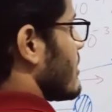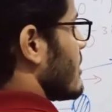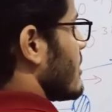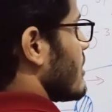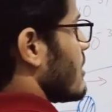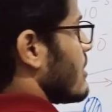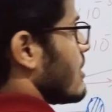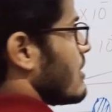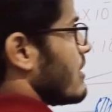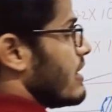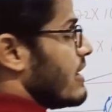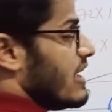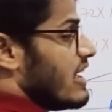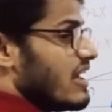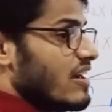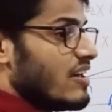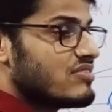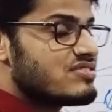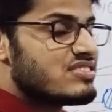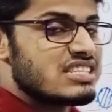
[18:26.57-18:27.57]
amount of
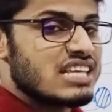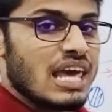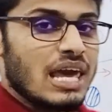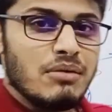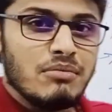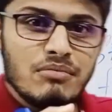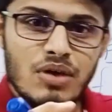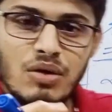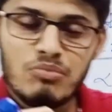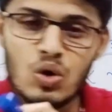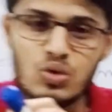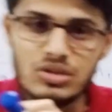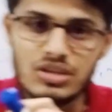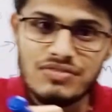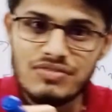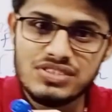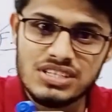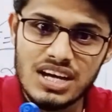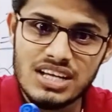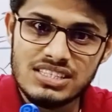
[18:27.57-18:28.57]
charges will be there,
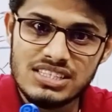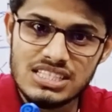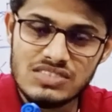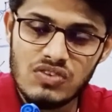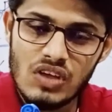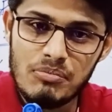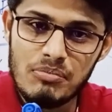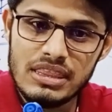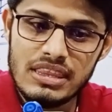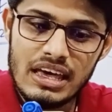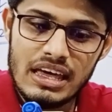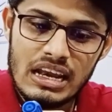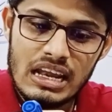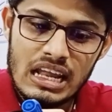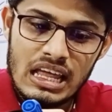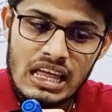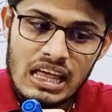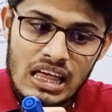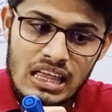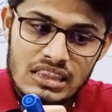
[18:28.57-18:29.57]
the repulsion force
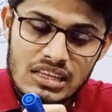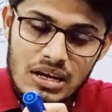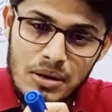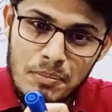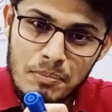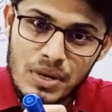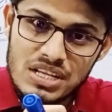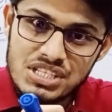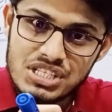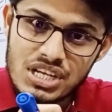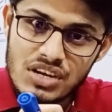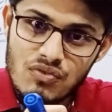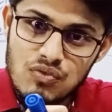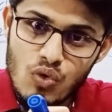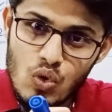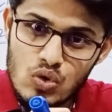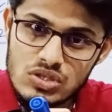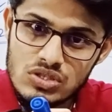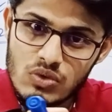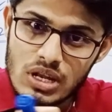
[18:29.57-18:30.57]
will be
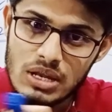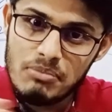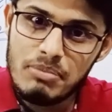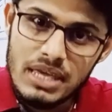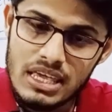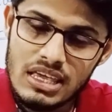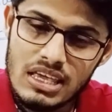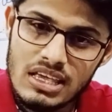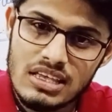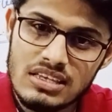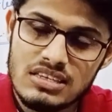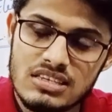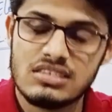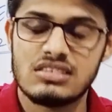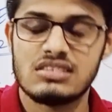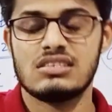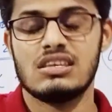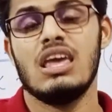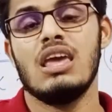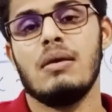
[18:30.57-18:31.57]
same.
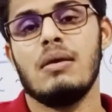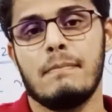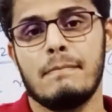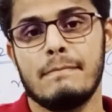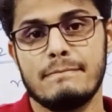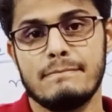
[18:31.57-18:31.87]
Now